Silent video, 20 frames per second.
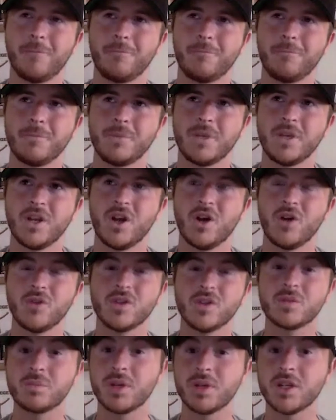you know,
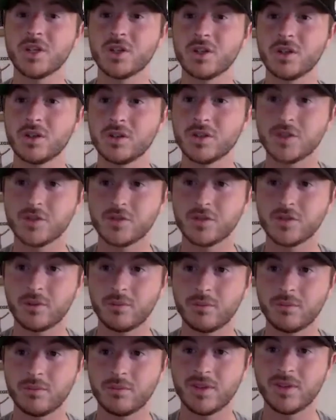this pitcher is from
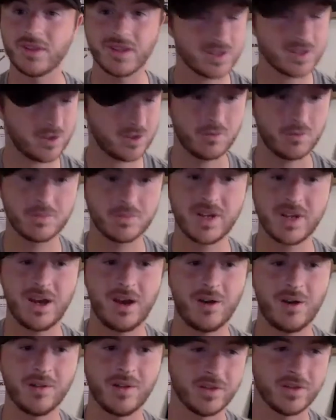this
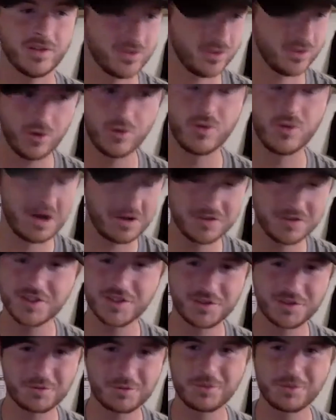hometown. Like, you know who else
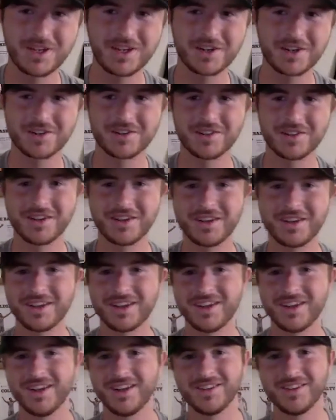is from there? And like,
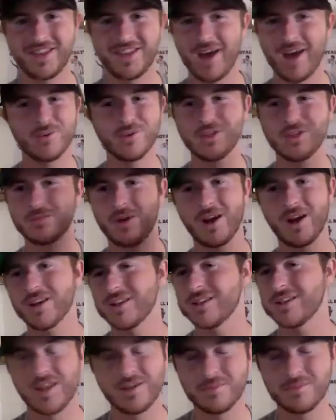that would spark a
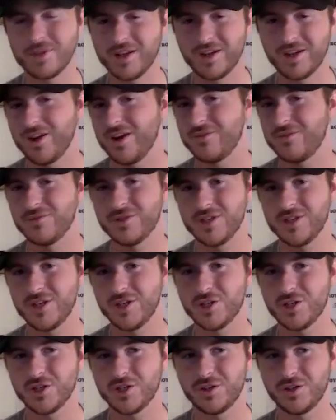10-minute
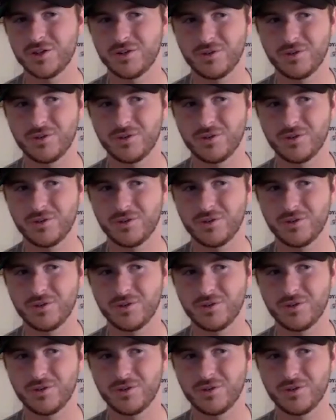conversation.